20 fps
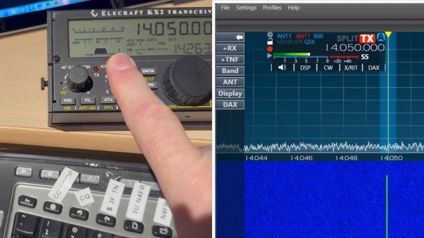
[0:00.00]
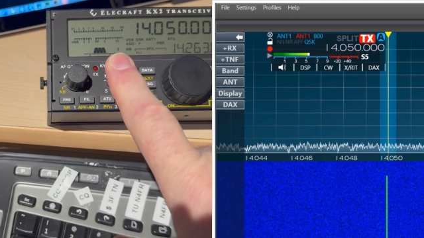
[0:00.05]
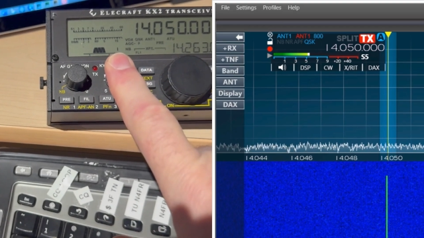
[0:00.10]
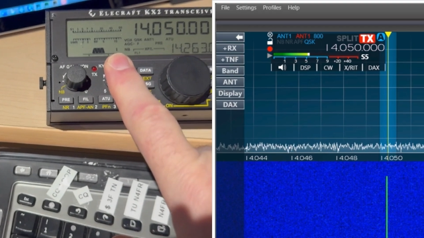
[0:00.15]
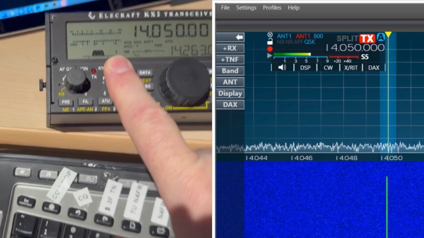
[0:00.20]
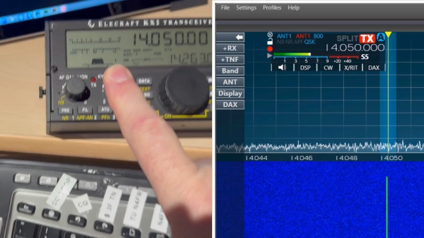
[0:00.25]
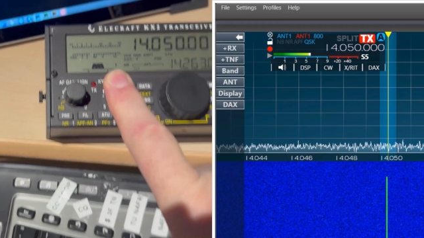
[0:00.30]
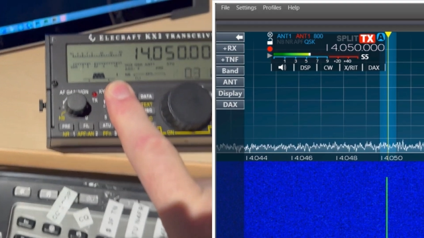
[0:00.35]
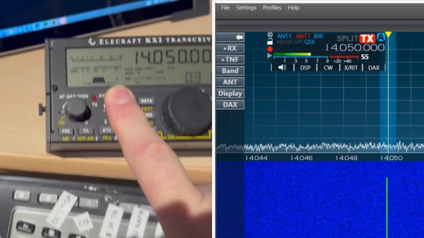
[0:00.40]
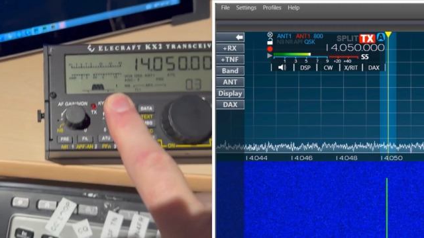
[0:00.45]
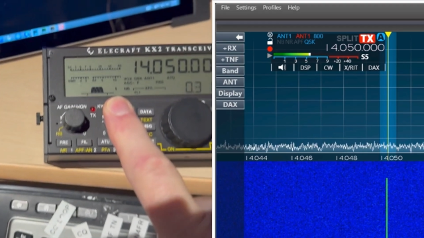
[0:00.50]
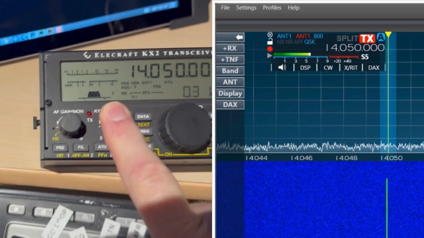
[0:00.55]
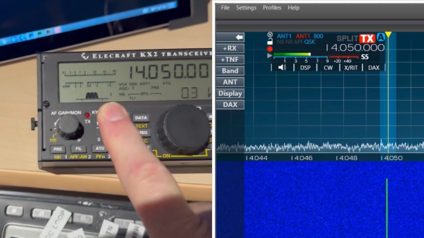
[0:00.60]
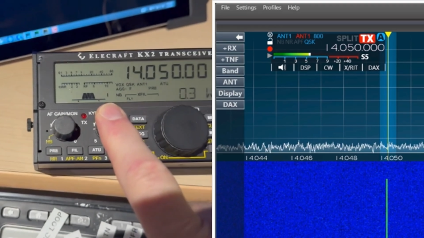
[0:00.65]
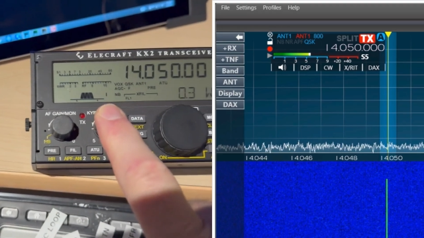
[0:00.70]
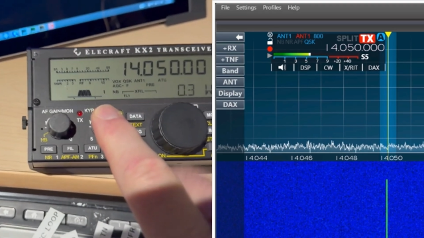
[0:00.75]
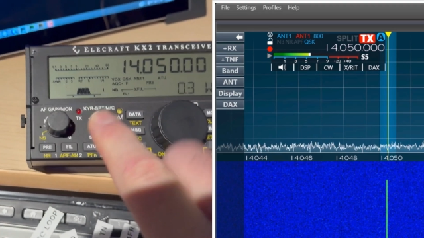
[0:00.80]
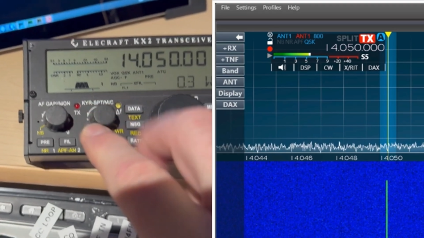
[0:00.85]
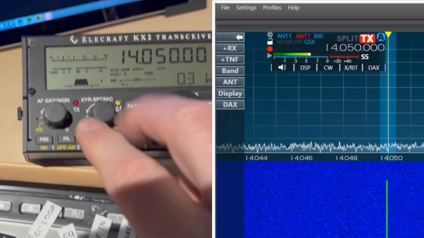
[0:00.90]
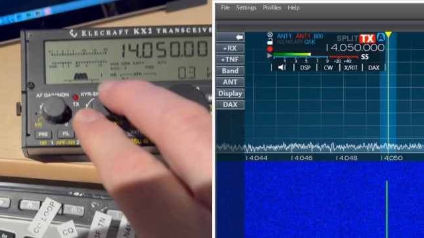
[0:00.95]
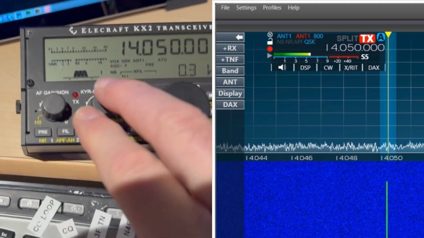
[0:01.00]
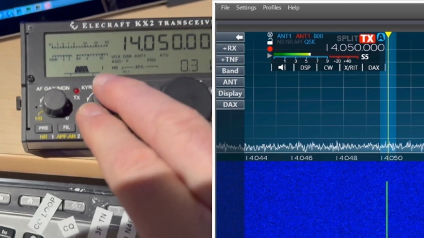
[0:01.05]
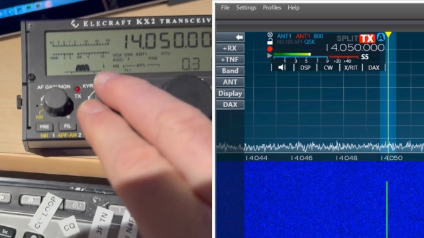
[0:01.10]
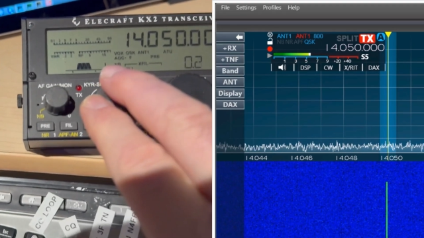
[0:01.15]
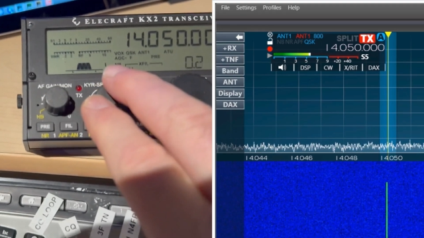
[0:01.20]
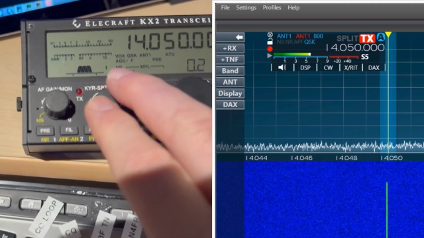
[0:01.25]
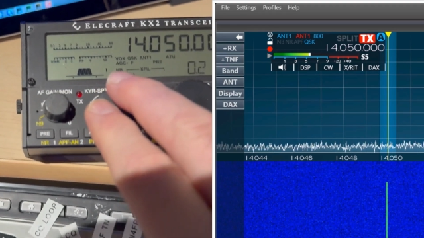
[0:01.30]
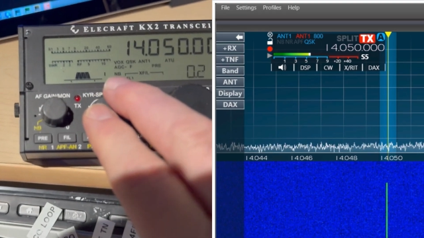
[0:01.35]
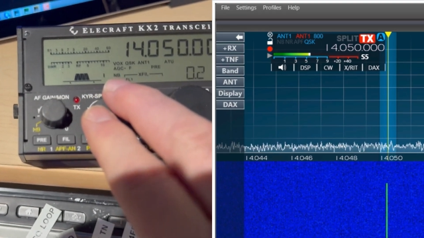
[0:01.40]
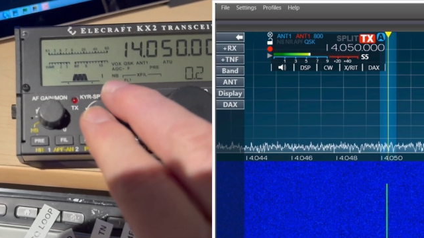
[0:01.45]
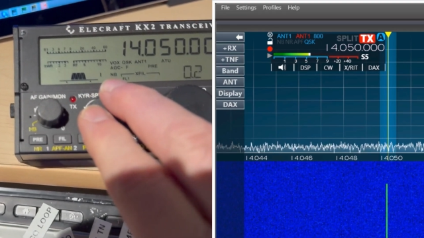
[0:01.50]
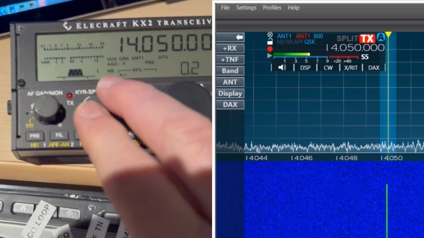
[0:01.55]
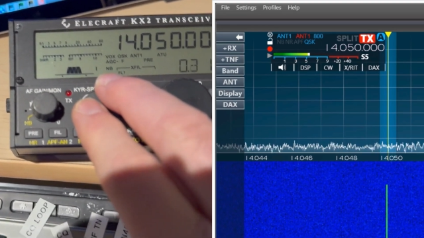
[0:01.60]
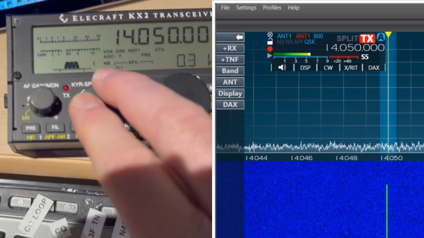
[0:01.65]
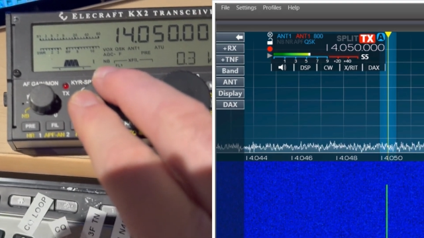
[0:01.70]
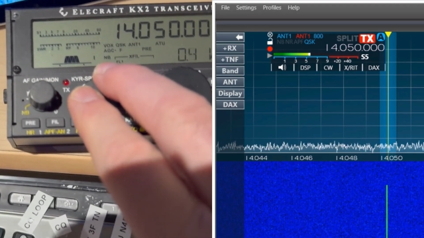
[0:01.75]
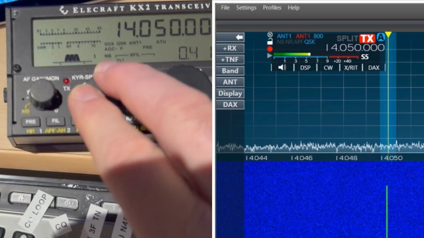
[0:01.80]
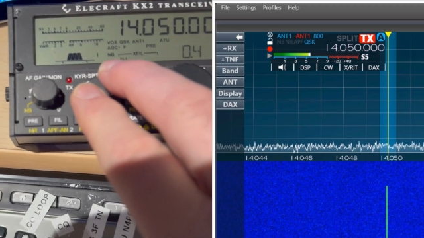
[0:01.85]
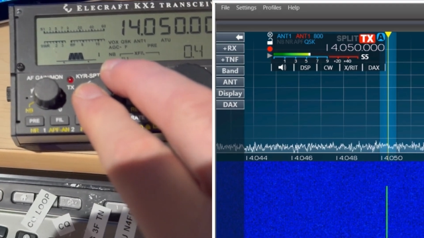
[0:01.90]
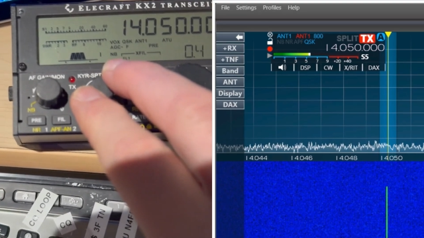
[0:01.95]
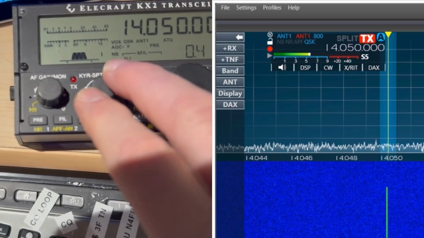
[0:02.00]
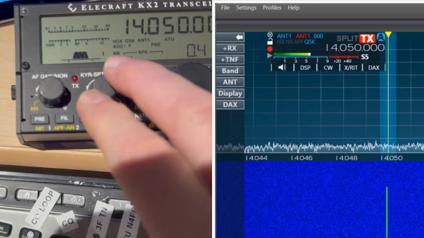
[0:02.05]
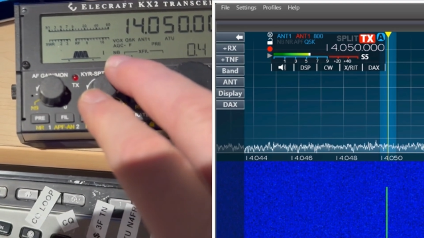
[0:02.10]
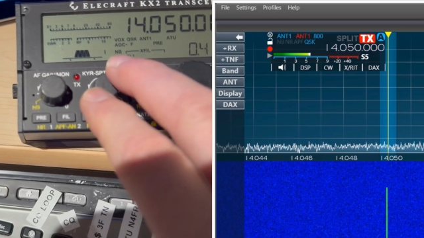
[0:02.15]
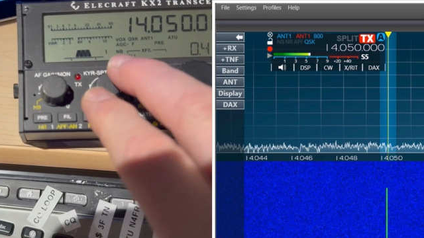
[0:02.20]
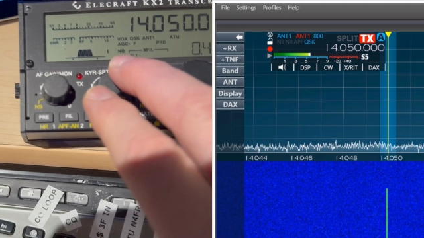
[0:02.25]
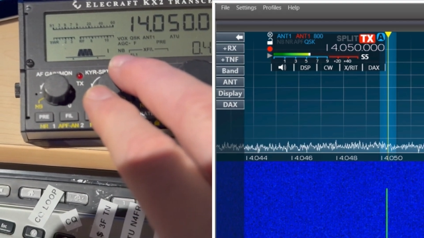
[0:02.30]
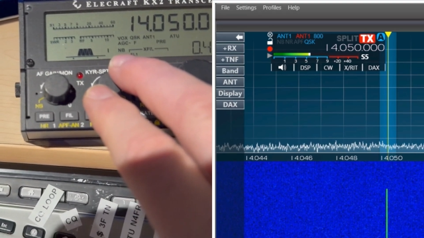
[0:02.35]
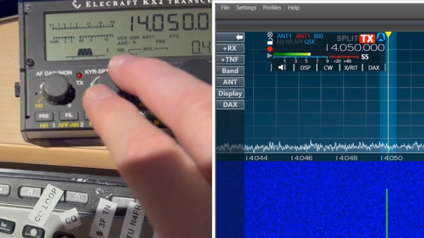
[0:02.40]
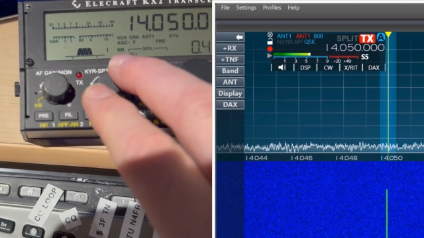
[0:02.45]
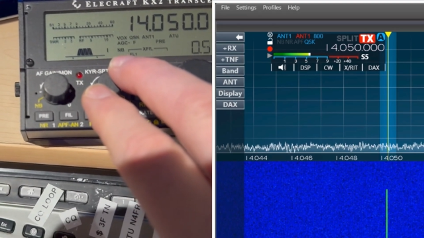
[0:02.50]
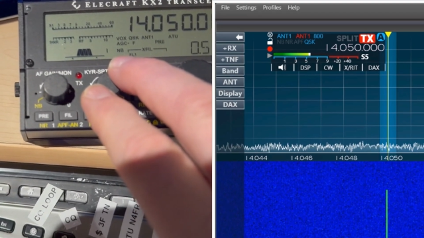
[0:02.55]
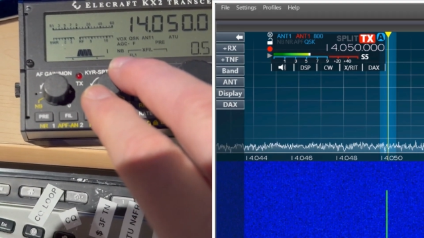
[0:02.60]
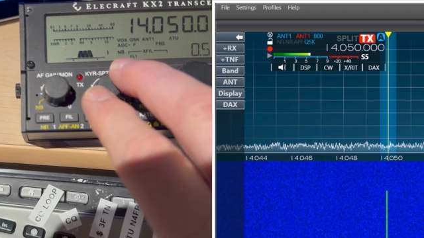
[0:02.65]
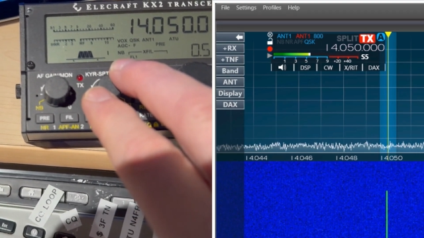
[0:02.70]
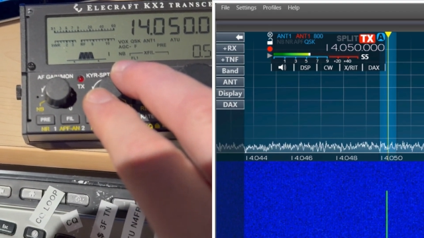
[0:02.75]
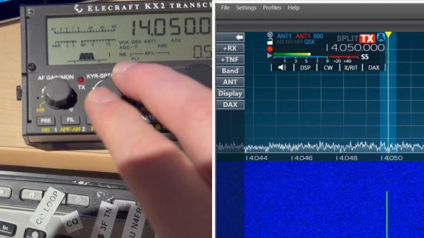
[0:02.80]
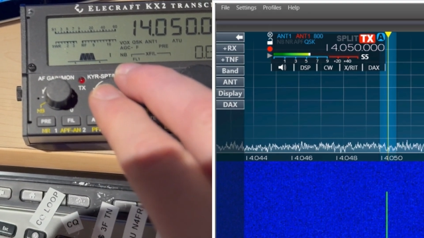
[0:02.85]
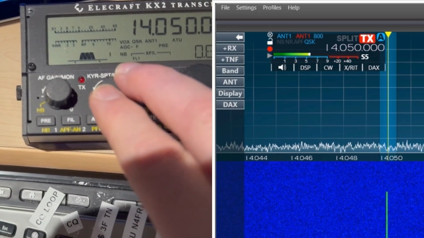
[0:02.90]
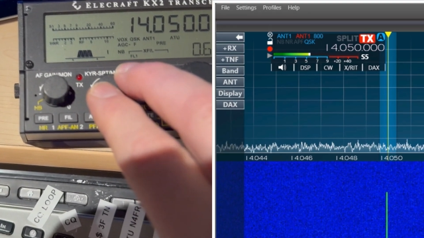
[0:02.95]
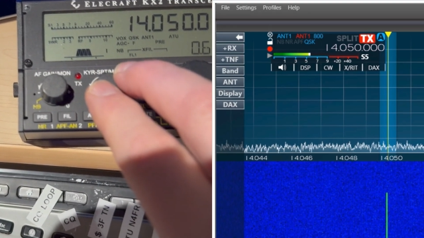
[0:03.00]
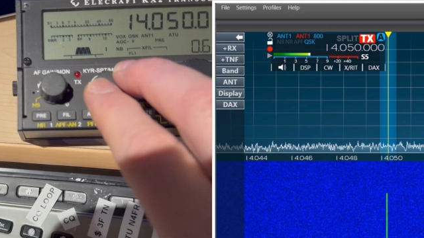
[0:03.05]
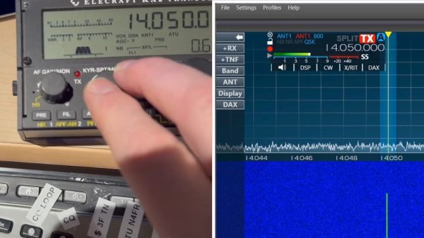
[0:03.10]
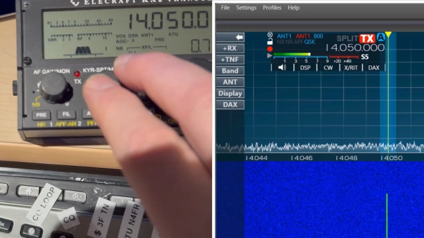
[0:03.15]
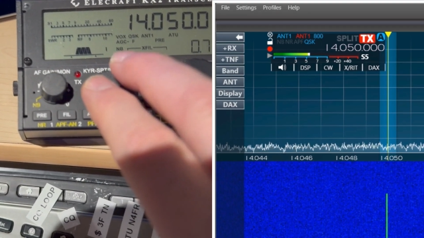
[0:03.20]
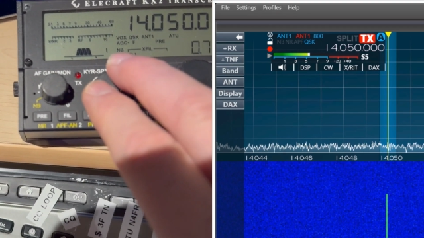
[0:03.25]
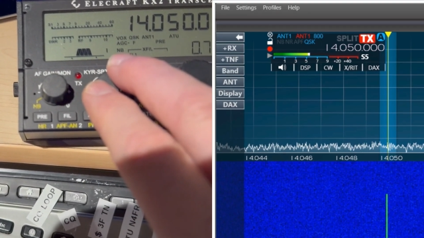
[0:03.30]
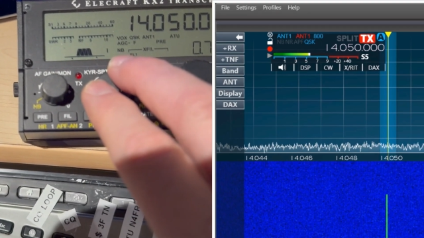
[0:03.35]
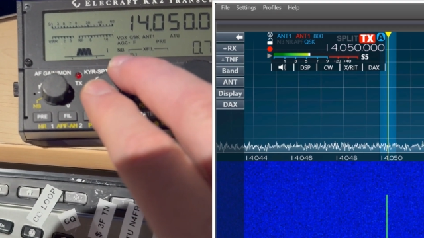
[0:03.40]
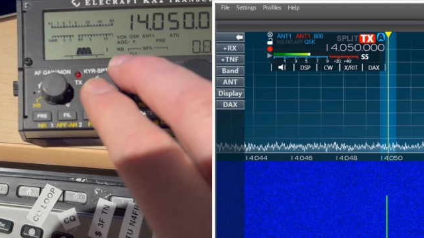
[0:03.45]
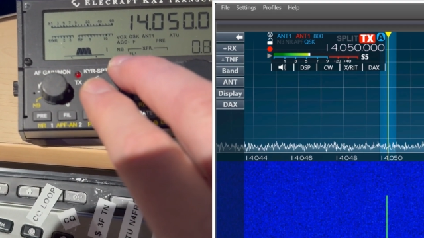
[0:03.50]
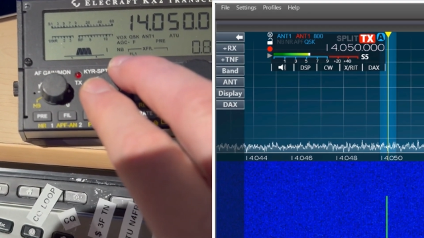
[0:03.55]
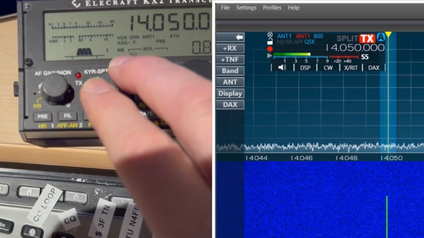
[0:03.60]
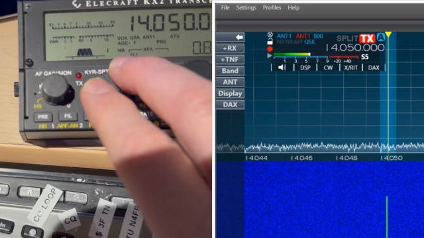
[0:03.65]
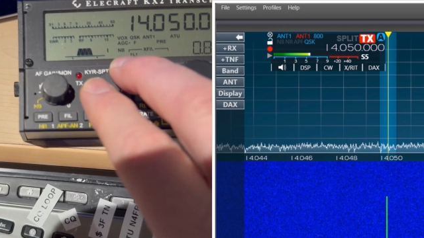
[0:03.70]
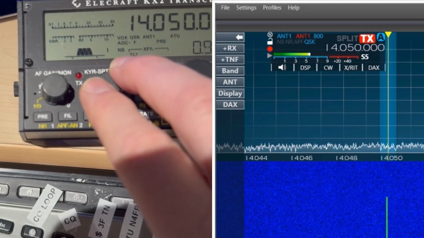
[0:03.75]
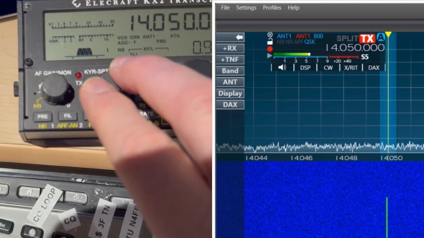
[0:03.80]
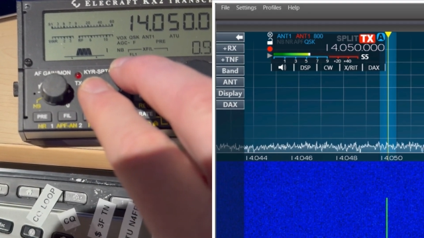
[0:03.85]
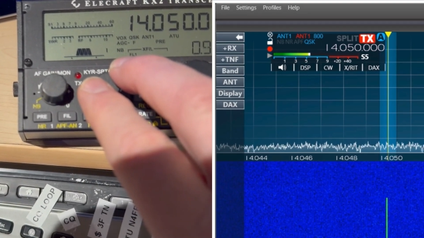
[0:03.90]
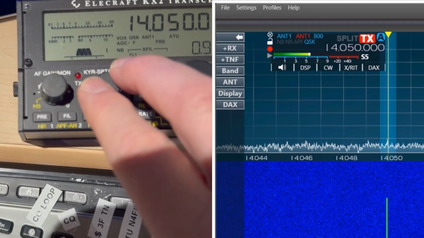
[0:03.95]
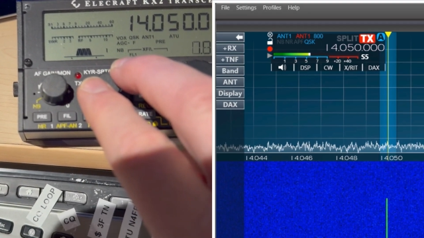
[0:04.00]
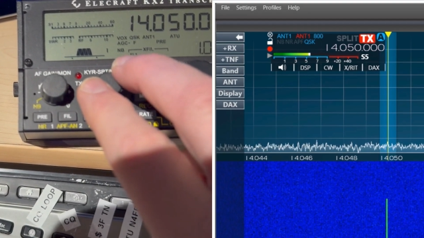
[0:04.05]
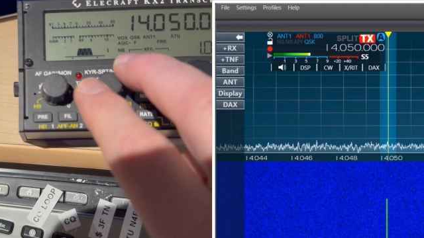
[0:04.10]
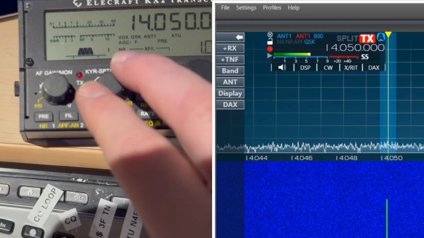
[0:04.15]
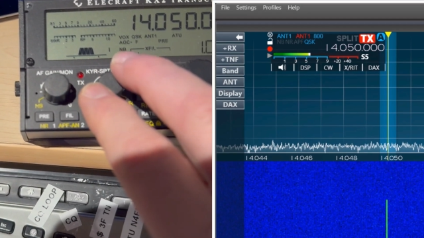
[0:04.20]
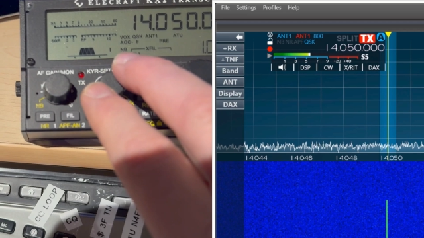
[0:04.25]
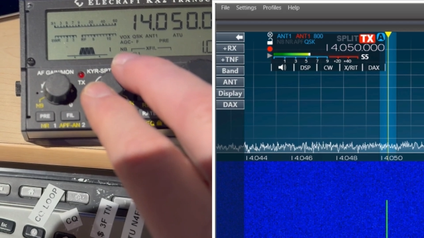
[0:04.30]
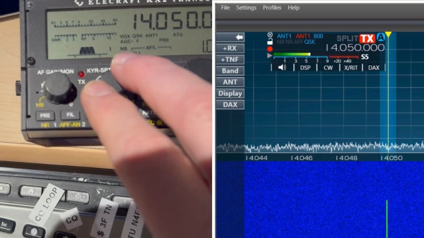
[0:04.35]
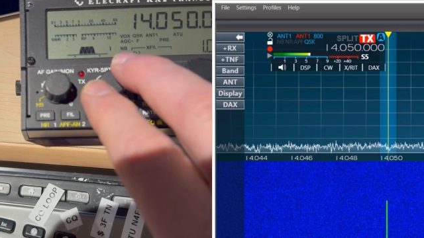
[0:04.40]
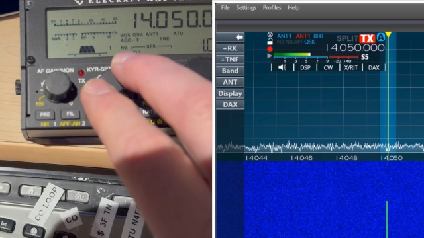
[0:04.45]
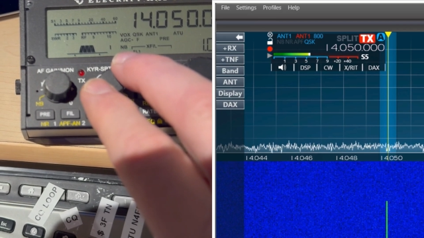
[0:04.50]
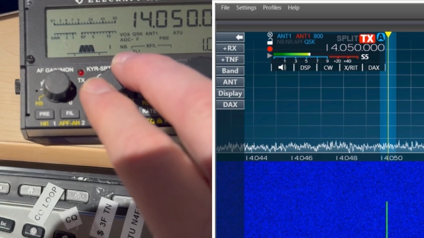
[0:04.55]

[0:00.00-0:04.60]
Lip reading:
[unreadable: no face in view]